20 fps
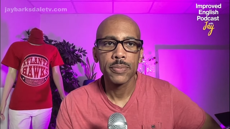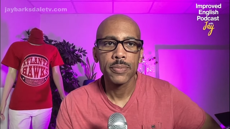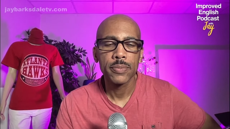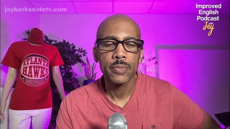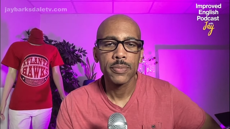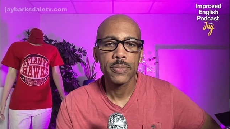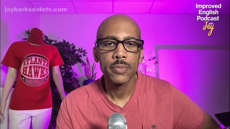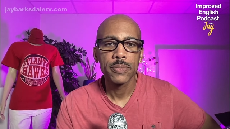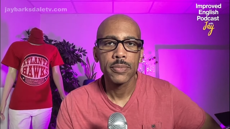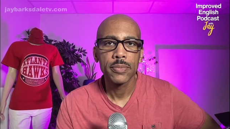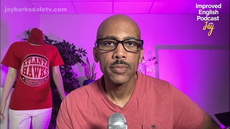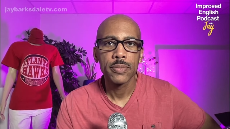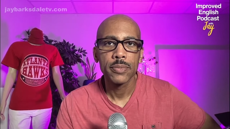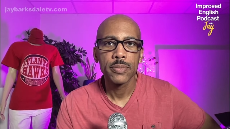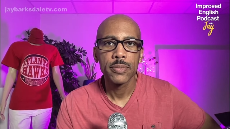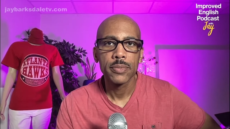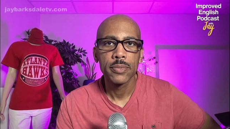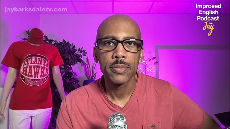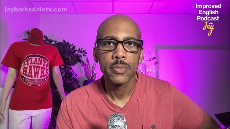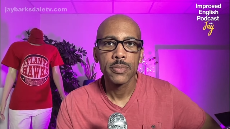
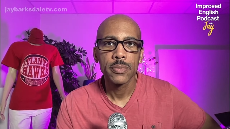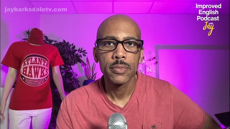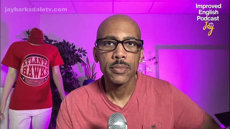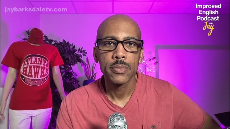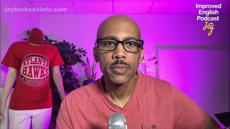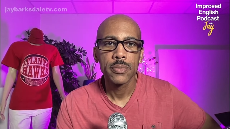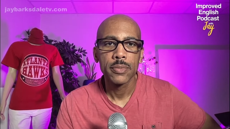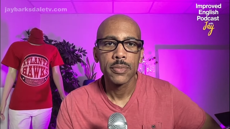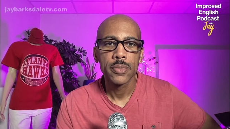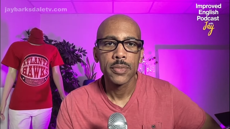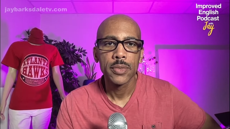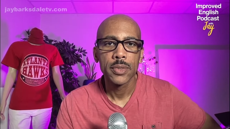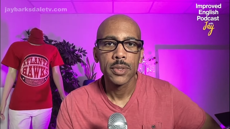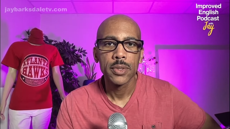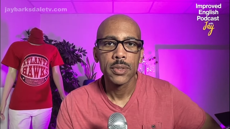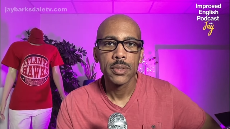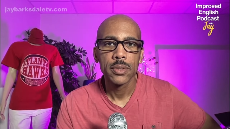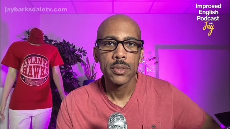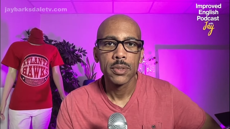[no speech]